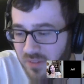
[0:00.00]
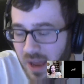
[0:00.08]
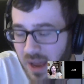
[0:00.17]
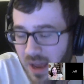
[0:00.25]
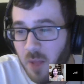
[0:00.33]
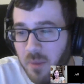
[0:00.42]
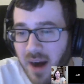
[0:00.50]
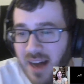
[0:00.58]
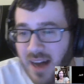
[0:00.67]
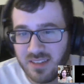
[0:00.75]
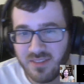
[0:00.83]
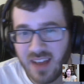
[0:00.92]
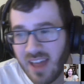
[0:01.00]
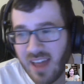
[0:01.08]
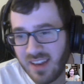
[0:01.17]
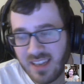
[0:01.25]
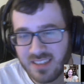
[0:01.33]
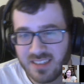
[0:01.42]
Like if you have all positive
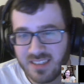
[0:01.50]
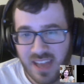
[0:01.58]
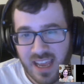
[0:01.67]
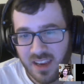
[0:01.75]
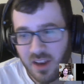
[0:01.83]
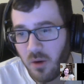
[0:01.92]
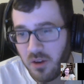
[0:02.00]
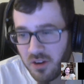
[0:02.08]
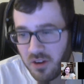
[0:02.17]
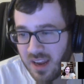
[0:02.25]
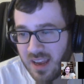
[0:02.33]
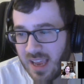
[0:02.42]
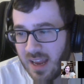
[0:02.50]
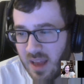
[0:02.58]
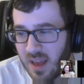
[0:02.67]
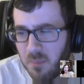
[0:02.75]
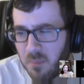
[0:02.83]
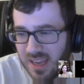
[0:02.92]
die, then it's just like you're gonna
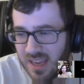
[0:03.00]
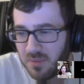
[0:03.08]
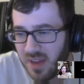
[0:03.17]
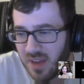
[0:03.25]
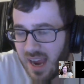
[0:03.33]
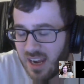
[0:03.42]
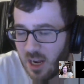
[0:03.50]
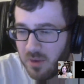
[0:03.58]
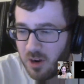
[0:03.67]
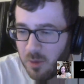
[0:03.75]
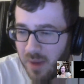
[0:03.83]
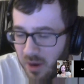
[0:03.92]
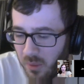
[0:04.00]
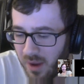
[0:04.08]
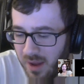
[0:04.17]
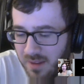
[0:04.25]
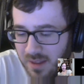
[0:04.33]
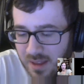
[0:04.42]
get a medium to high number no matter
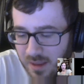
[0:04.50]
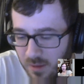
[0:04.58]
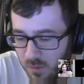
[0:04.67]
what.